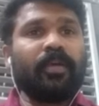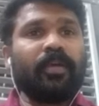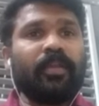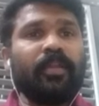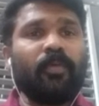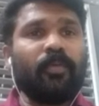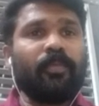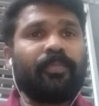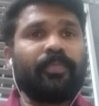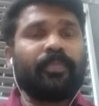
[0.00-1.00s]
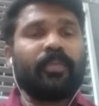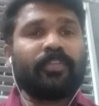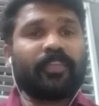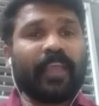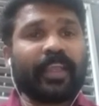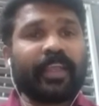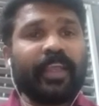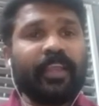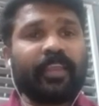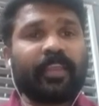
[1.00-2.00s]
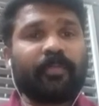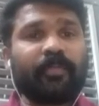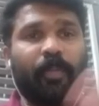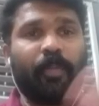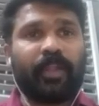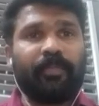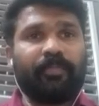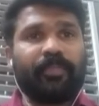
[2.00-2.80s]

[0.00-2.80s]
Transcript: Now, second property.